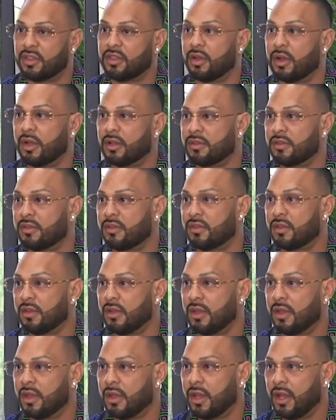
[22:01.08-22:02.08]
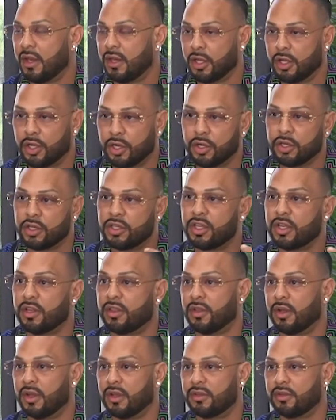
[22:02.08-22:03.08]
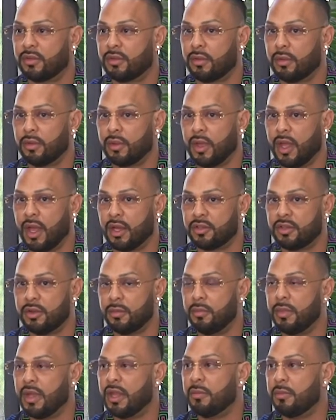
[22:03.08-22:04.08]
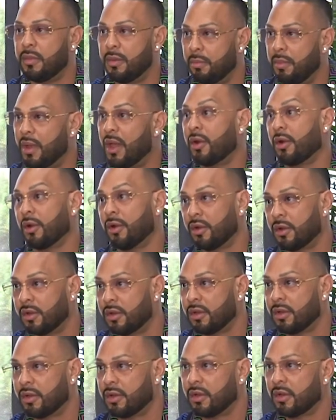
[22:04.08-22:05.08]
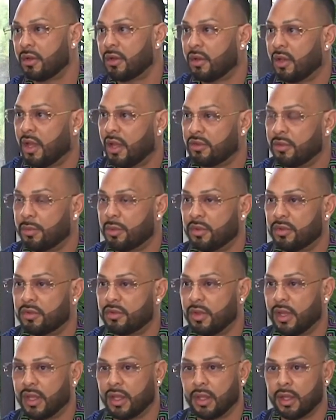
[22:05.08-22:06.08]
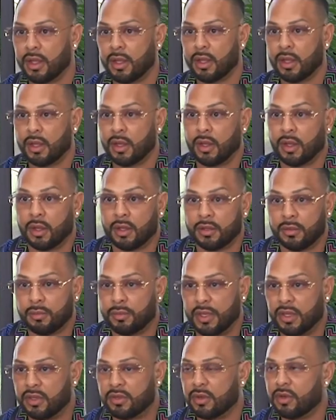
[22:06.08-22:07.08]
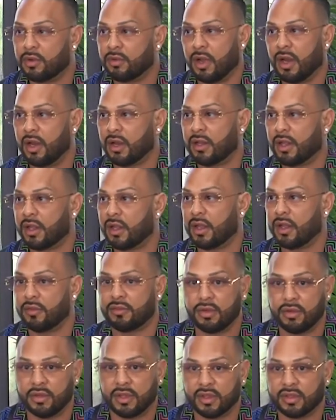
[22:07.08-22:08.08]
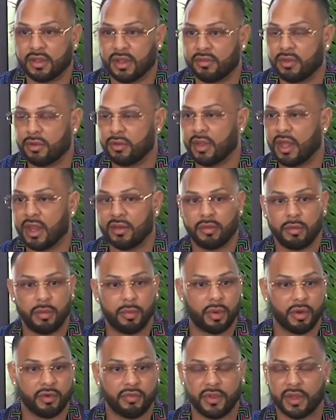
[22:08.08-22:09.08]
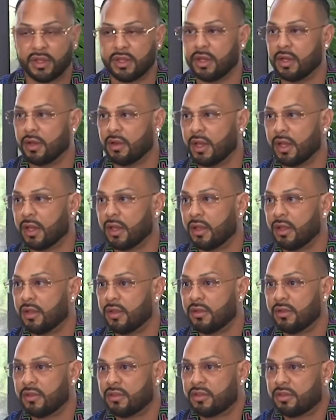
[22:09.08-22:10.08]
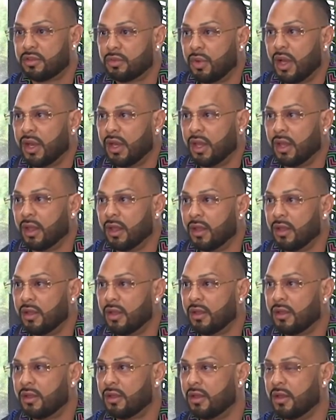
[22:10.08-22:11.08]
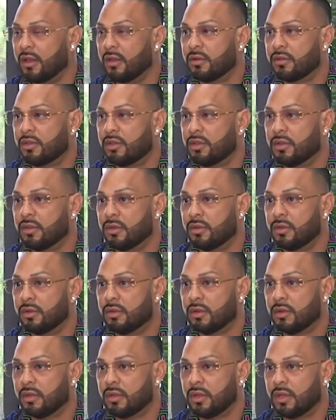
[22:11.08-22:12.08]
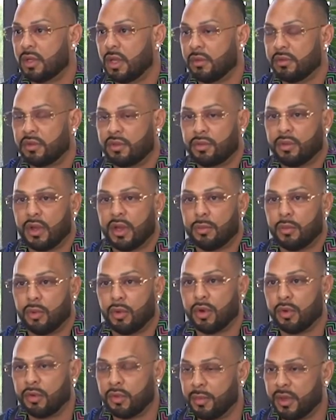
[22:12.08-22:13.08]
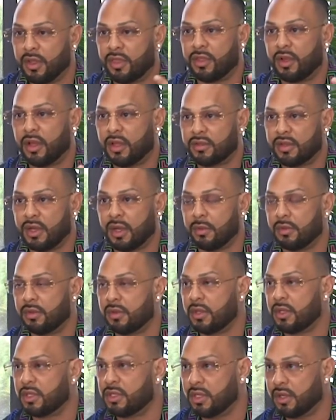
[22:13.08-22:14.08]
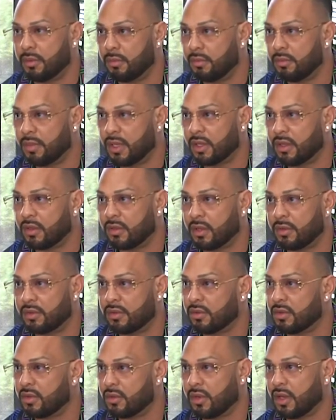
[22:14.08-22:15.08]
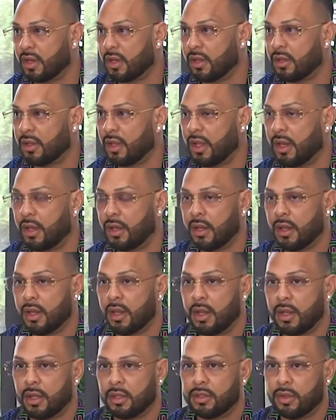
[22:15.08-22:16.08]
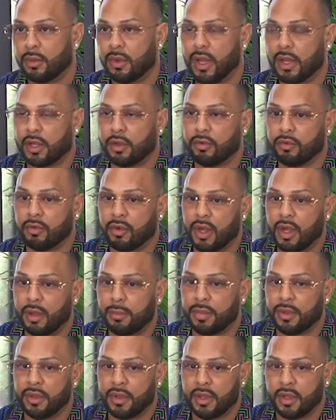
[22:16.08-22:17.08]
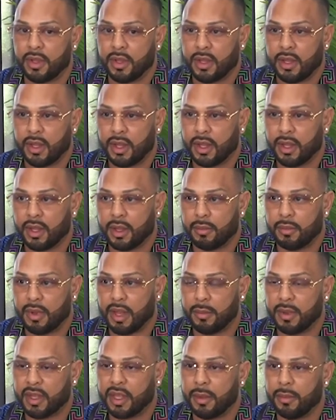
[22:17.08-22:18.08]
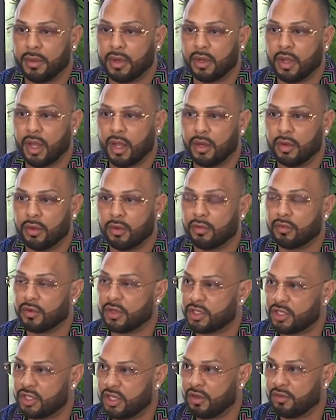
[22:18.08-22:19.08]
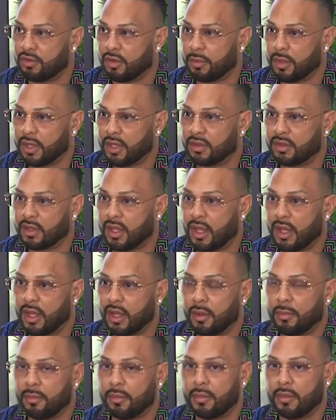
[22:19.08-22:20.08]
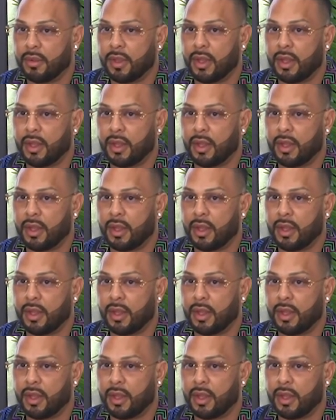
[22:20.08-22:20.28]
thoughts and encouraging thoughts actually made me better, as opposed to like being so neurotic, like I have to do this, I have to do that, I have to be perfect, you know, like sweating, you know, to I would sweat more with my thoughts than I was in the gym because I was so neurotic. And the way I grew up, um, I became an, an overachiever because um,